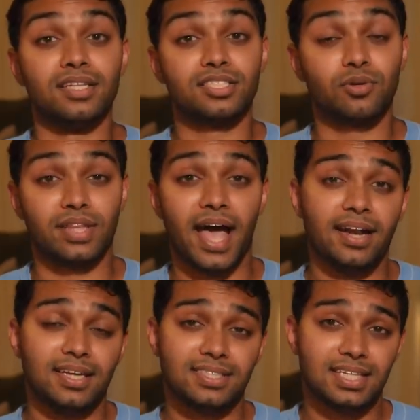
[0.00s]
And so
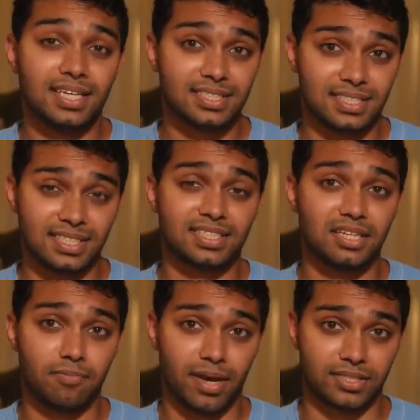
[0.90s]
that is the
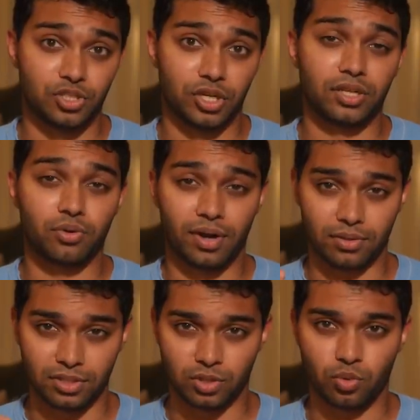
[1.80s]
consistent messaging throughout the